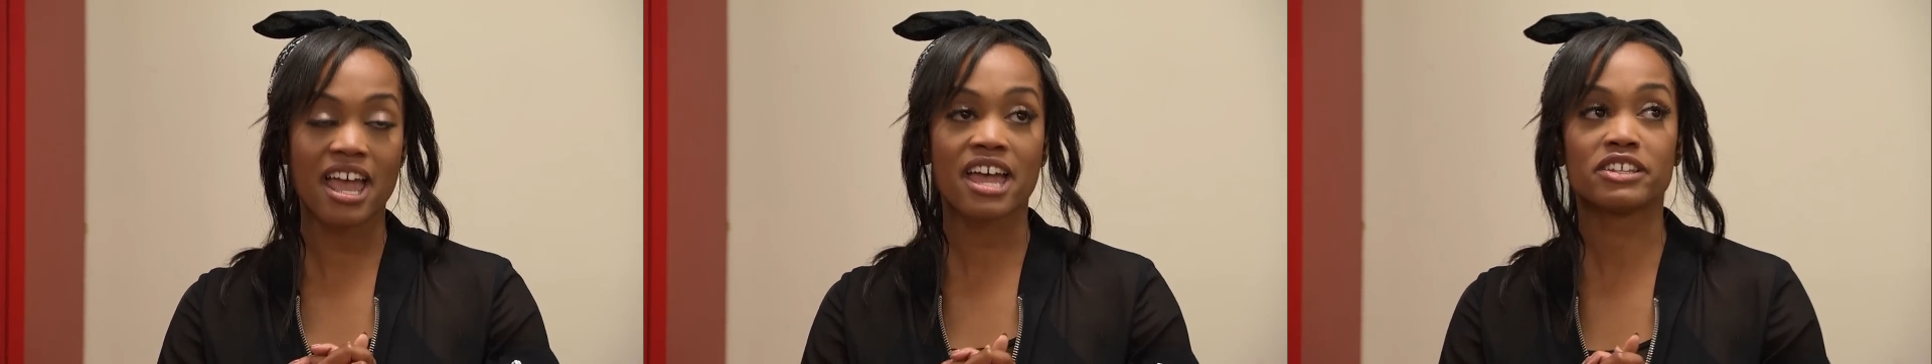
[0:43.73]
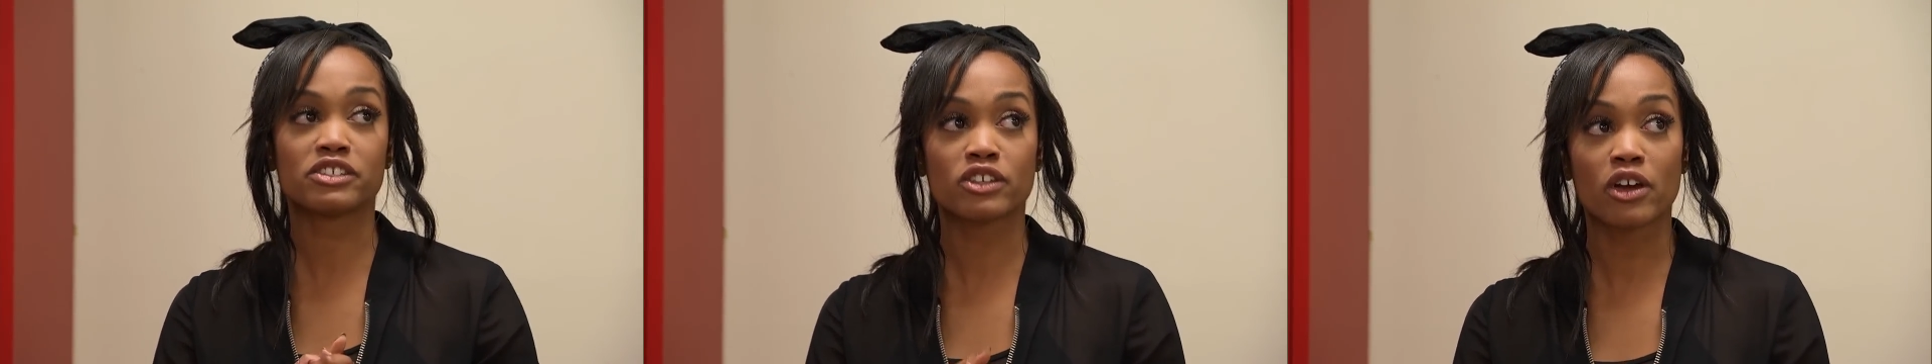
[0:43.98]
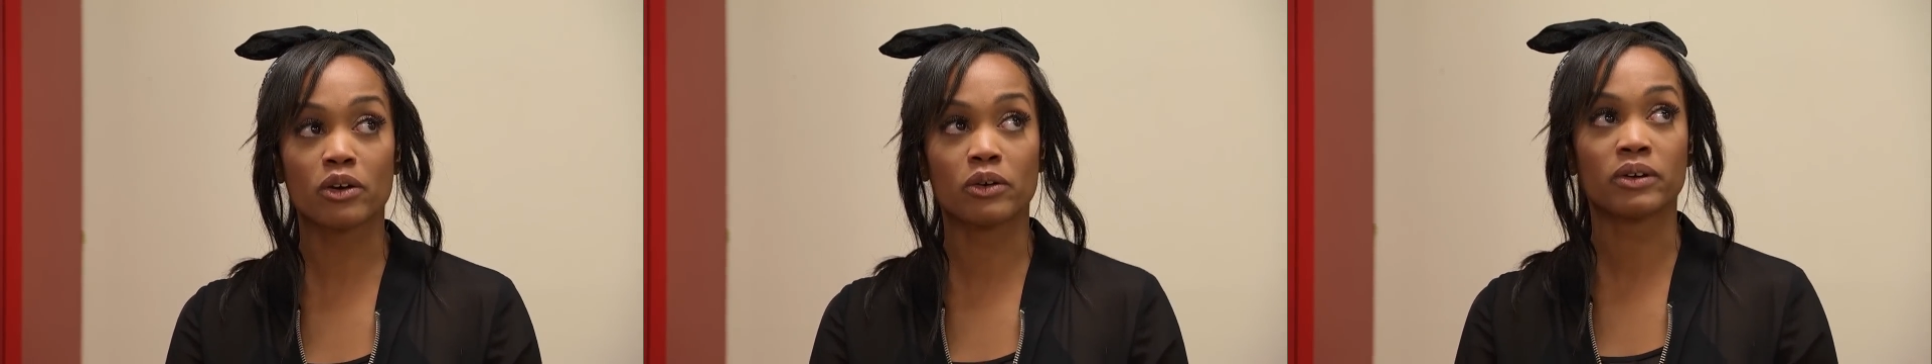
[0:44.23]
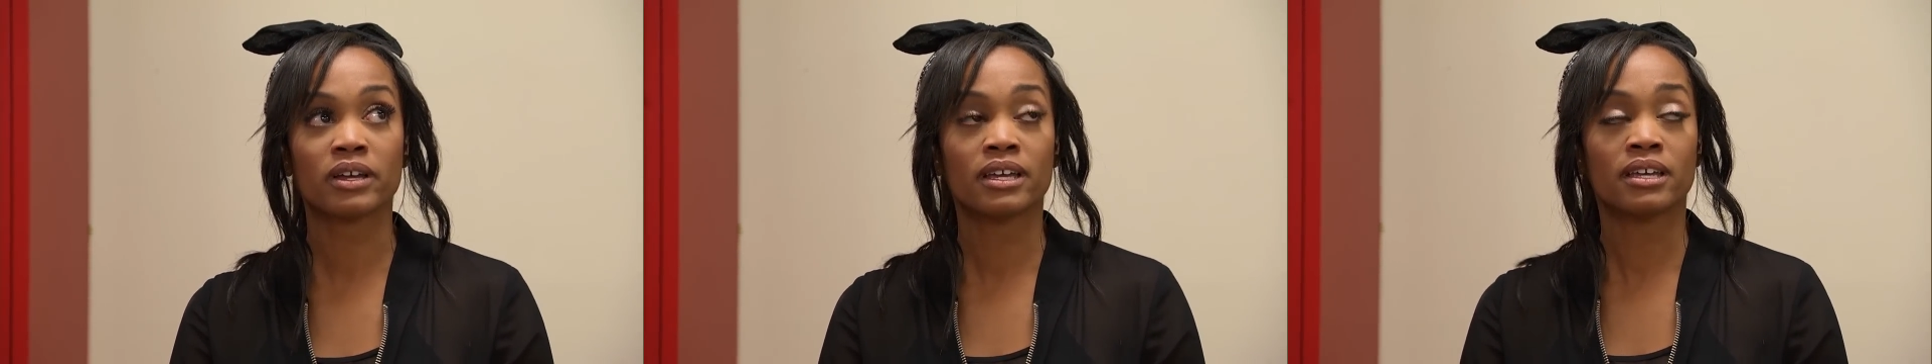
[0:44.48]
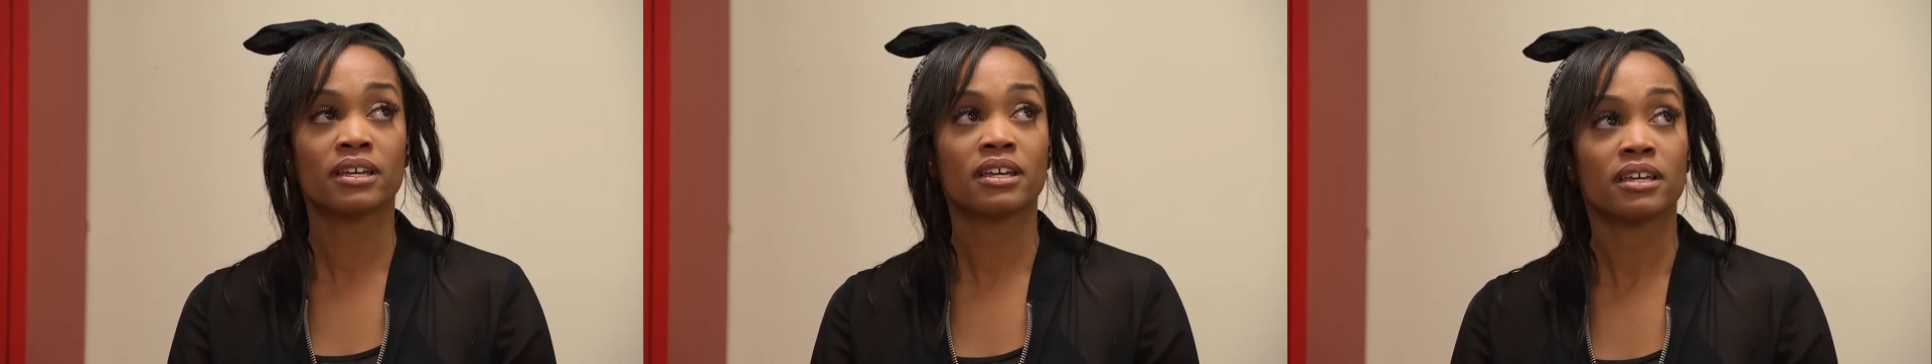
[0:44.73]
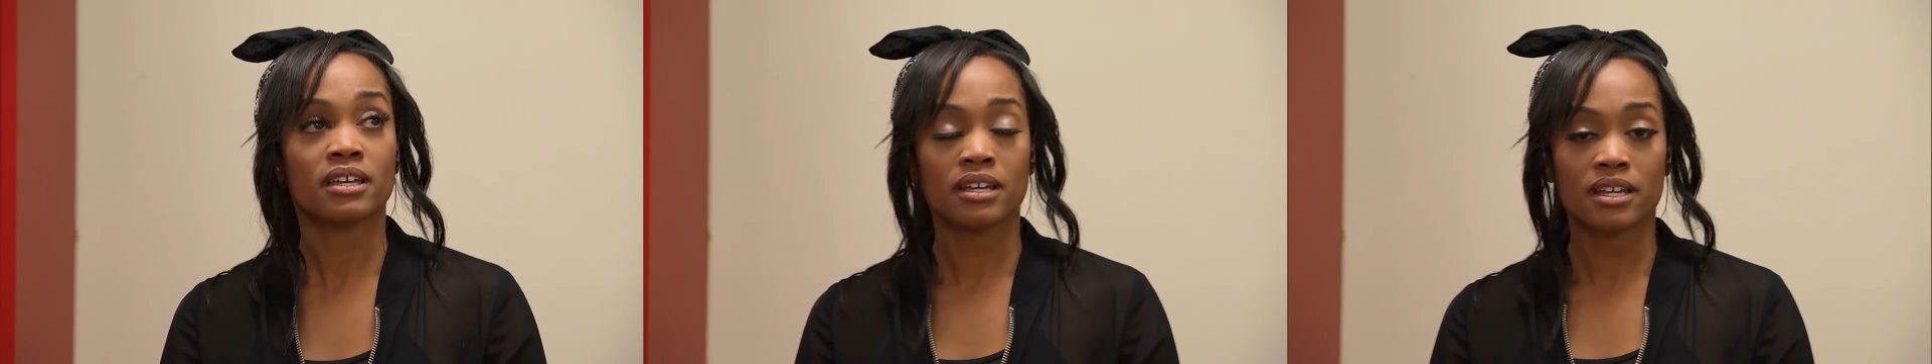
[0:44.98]
And so
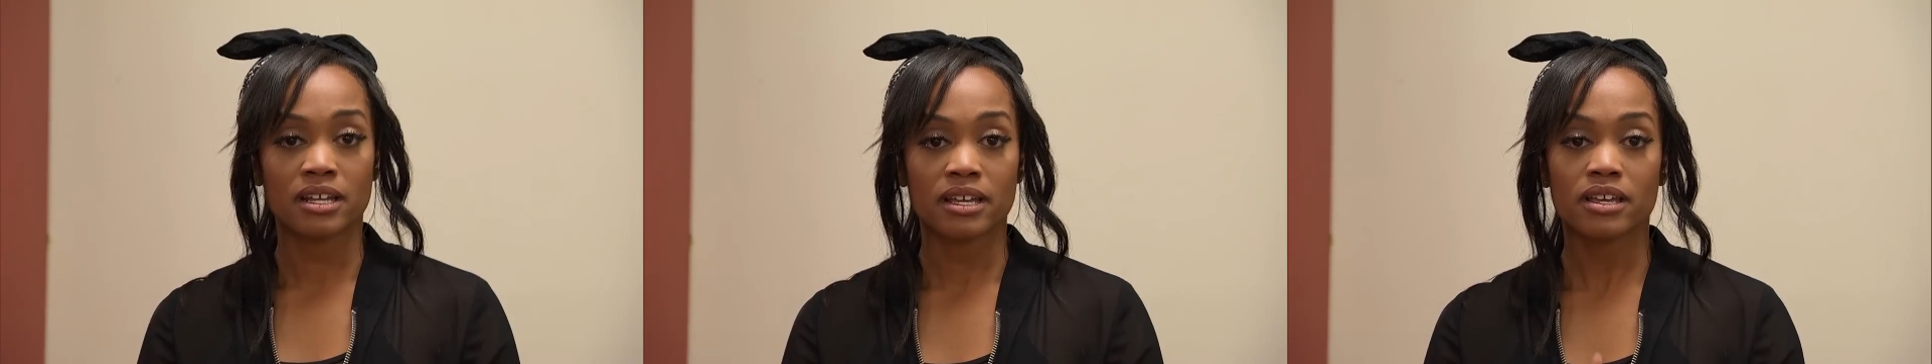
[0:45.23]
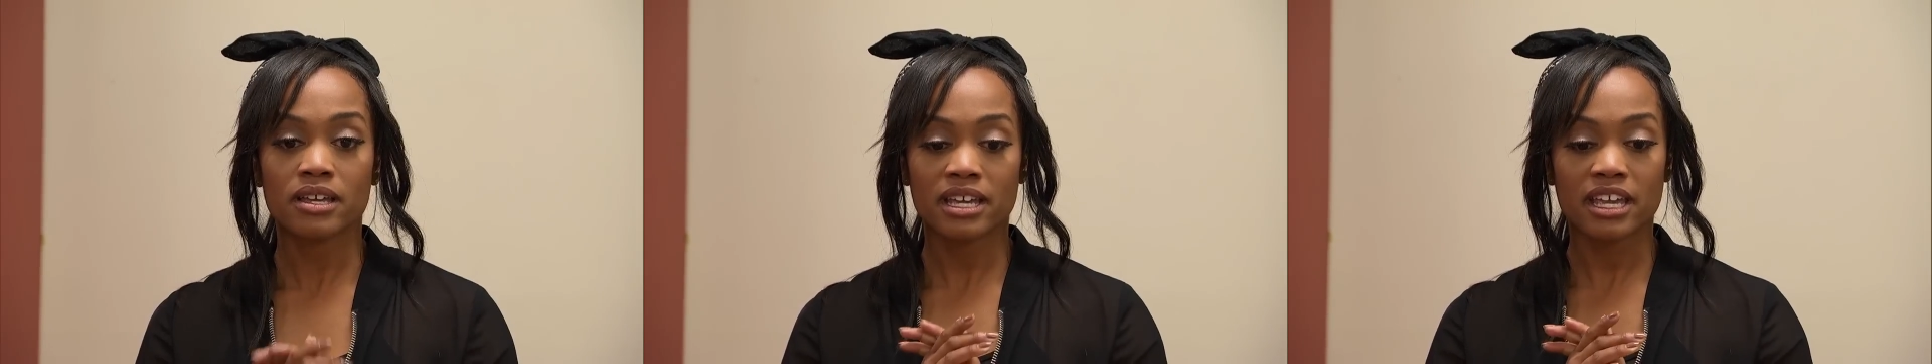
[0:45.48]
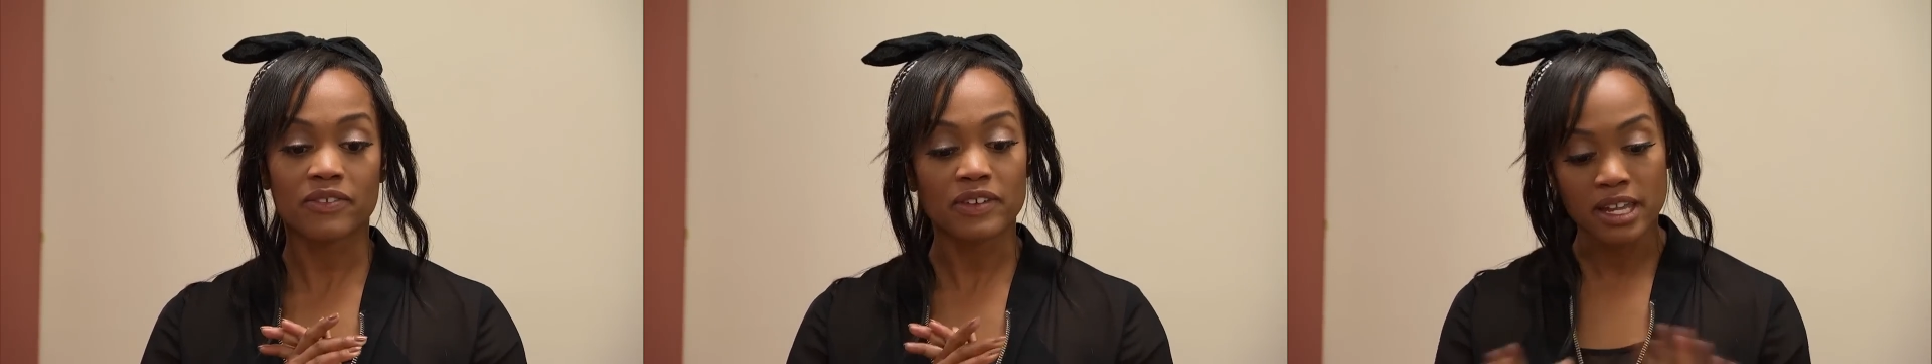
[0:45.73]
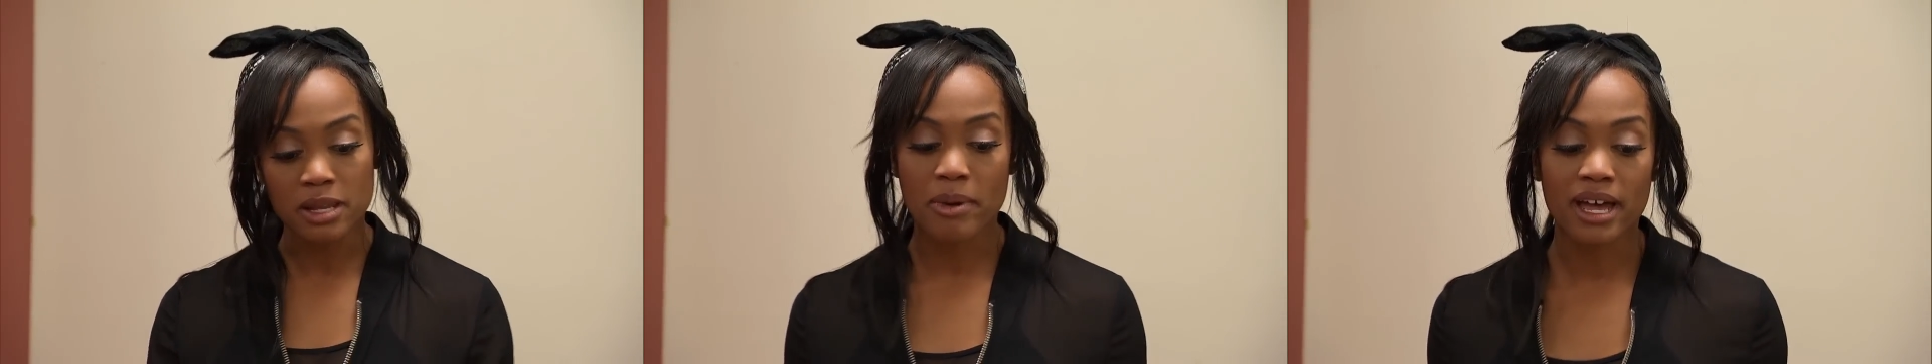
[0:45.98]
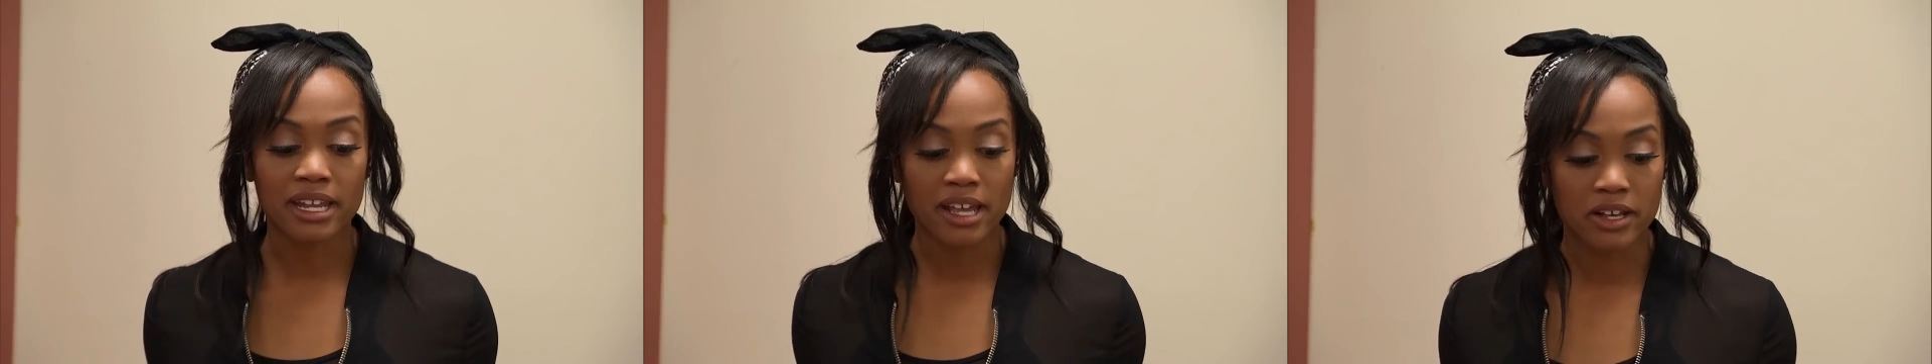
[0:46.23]
if anybody